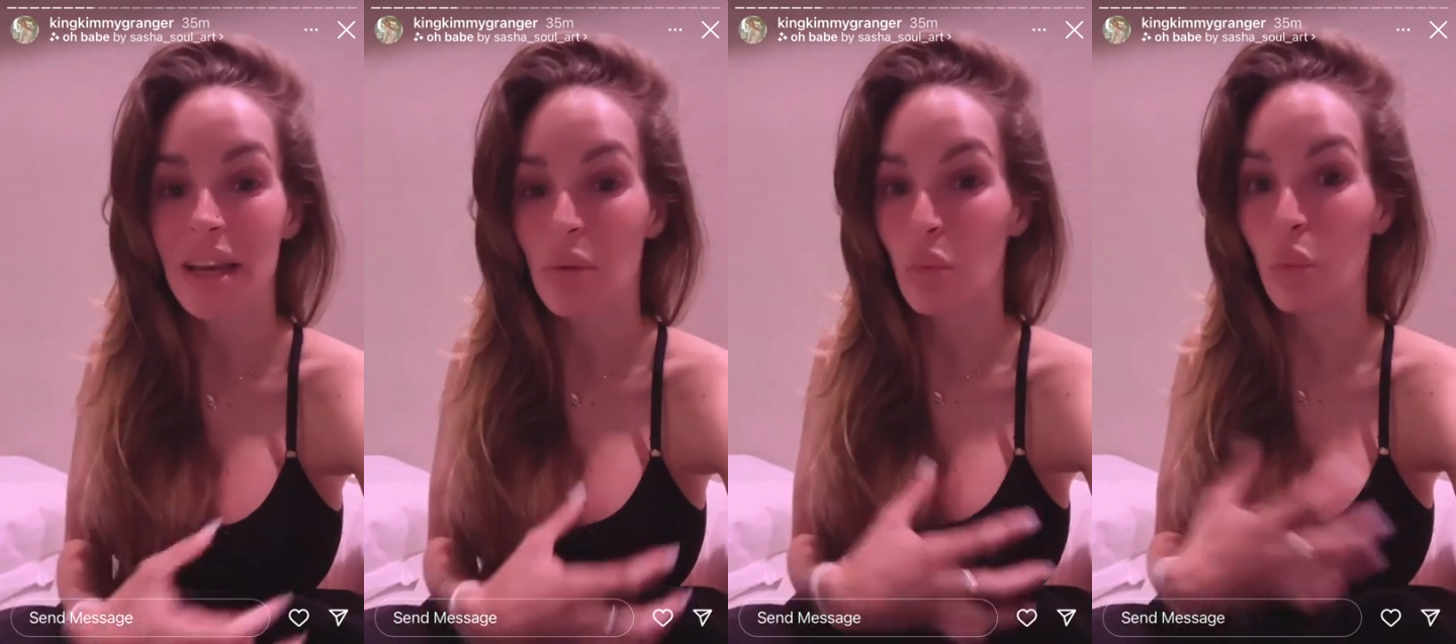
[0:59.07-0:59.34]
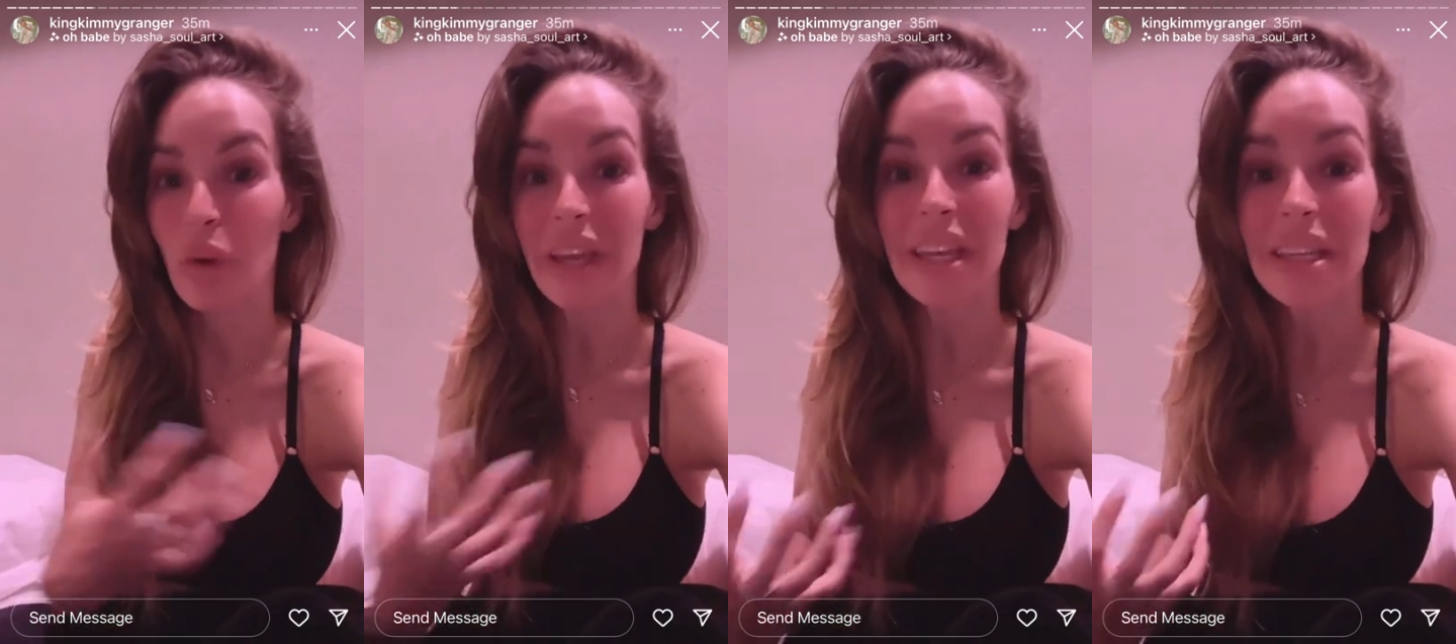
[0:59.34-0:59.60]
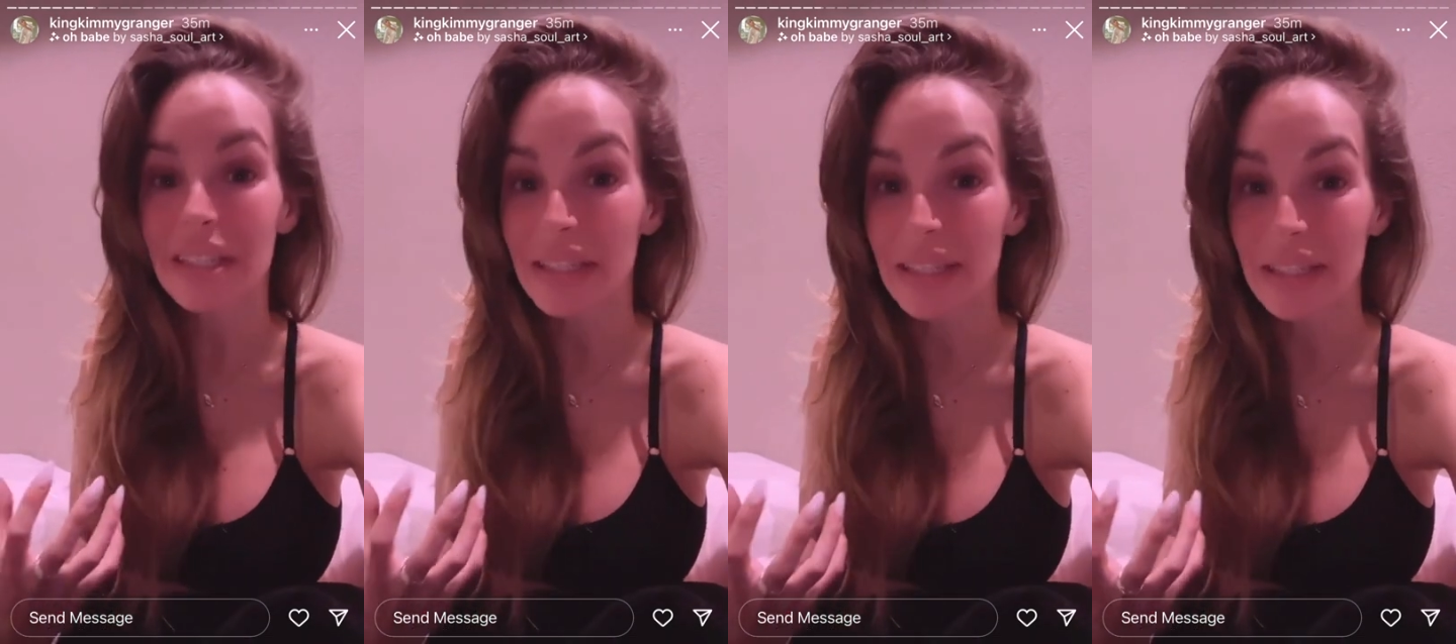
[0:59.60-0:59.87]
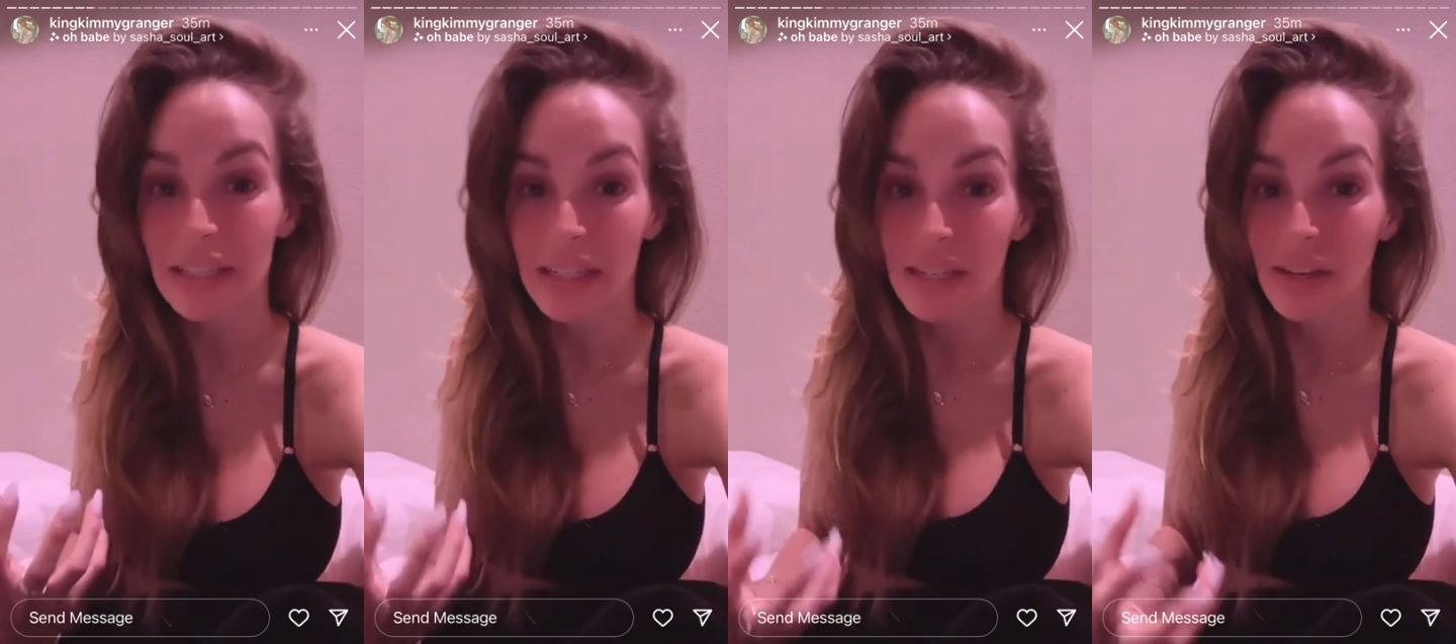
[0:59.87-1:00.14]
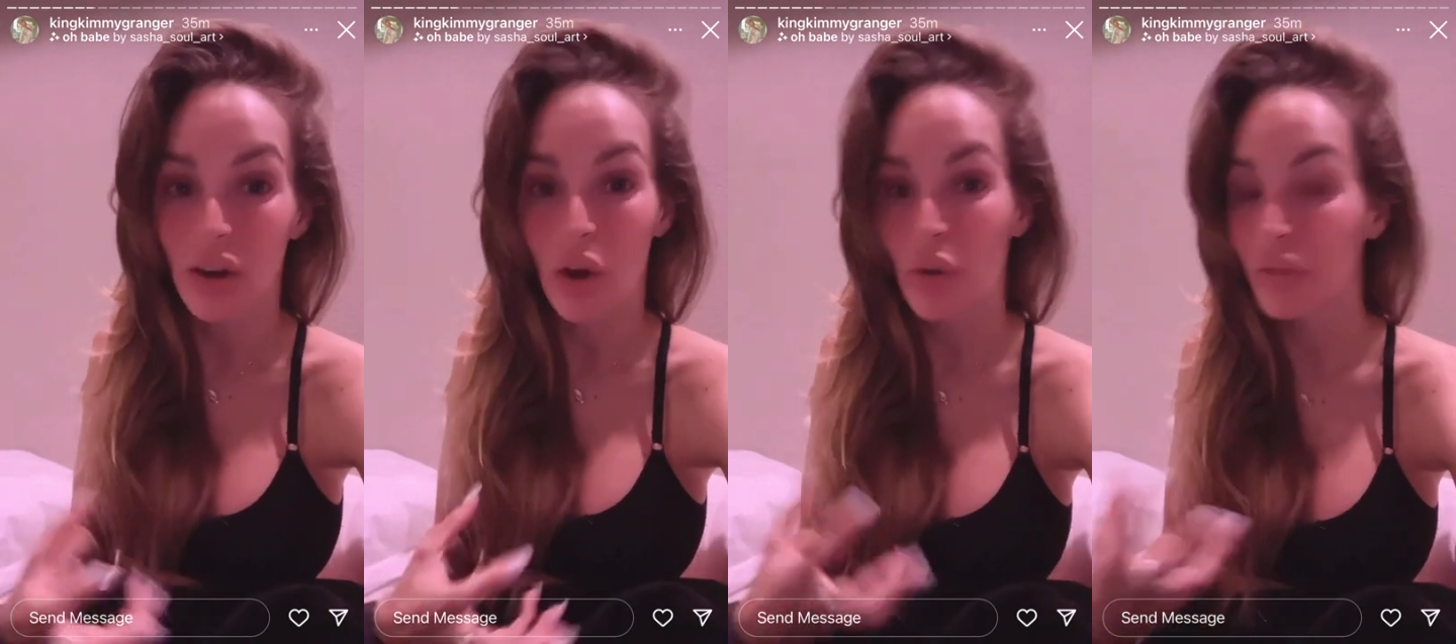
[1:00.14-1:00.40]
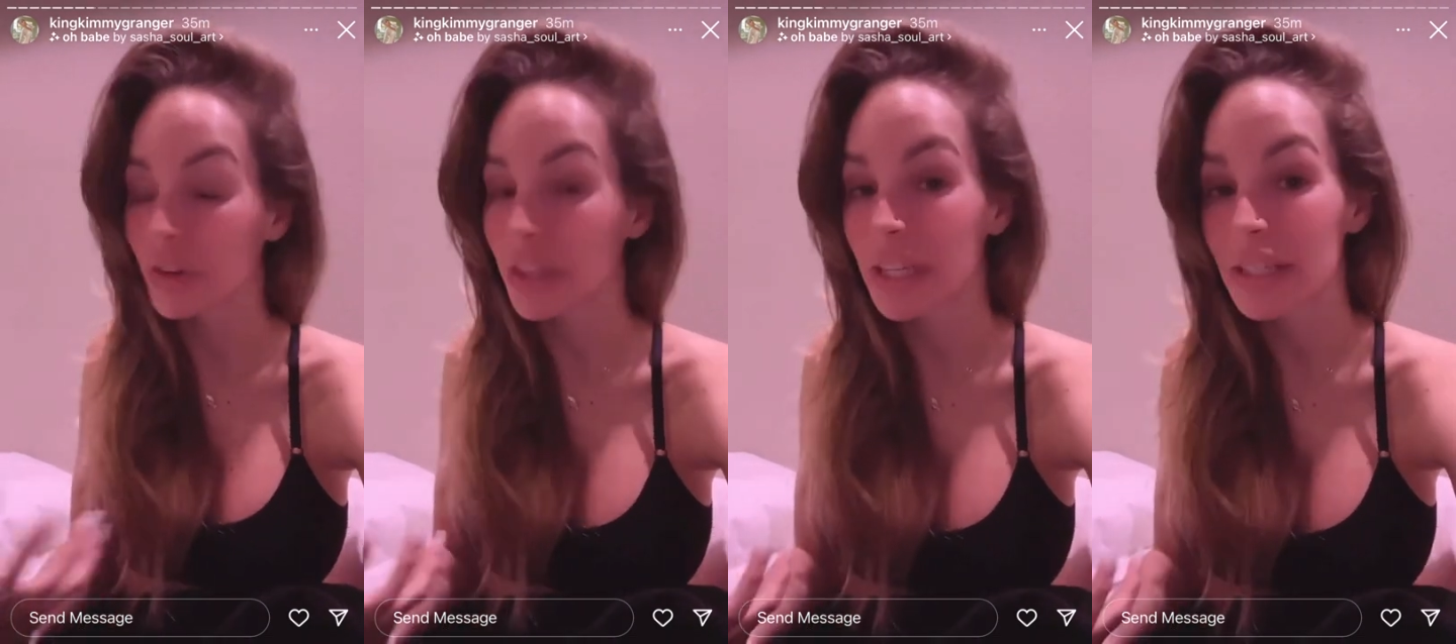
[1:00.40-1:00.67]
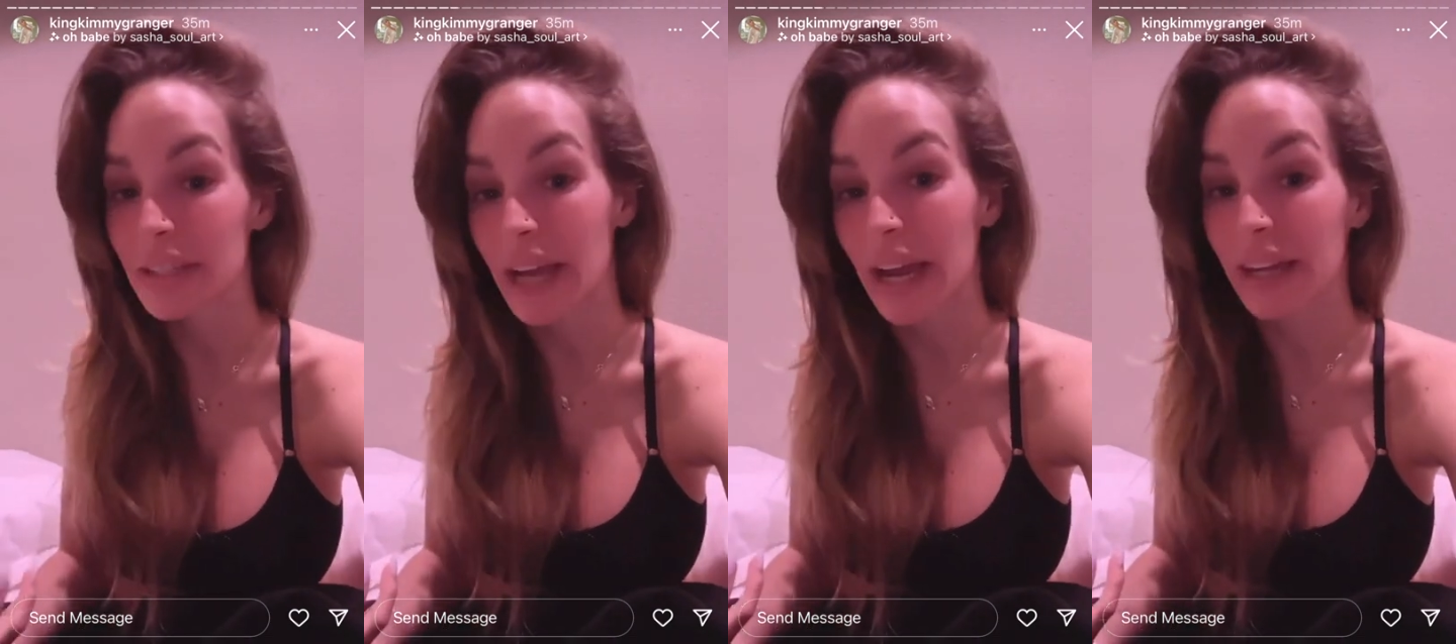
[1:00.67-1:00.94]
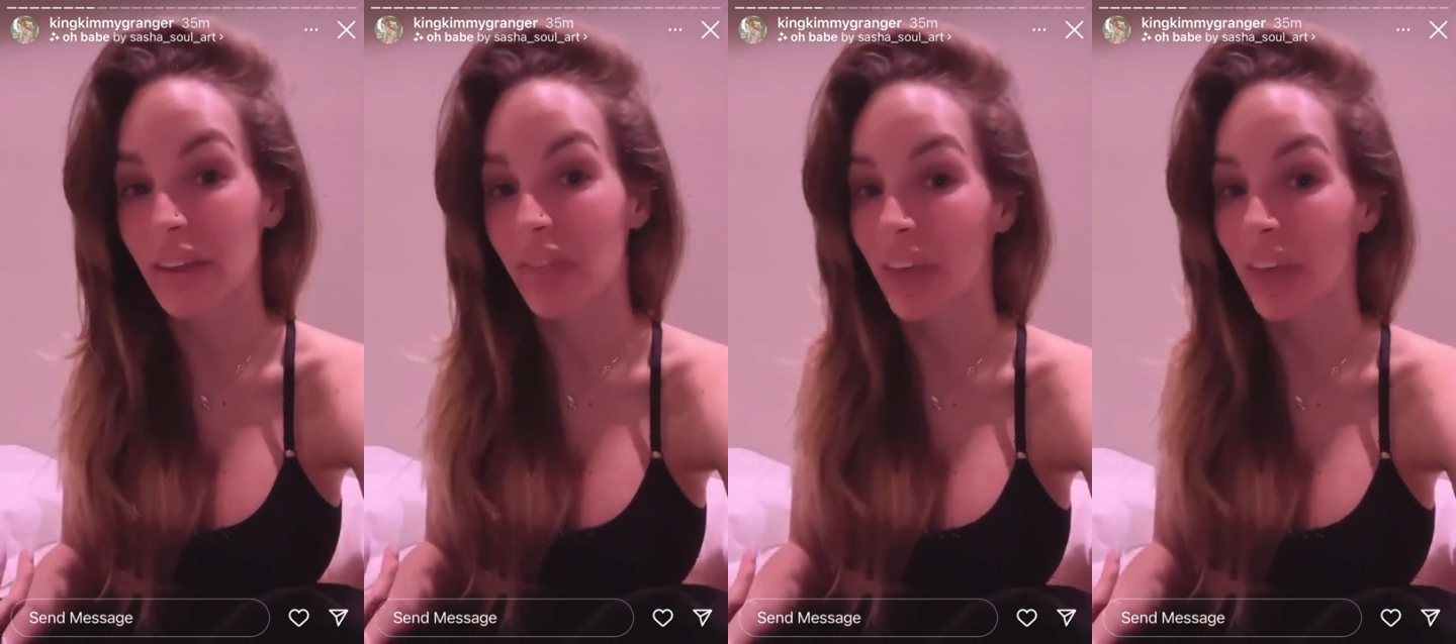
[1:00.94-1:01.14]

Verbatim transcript: weeks over this kind of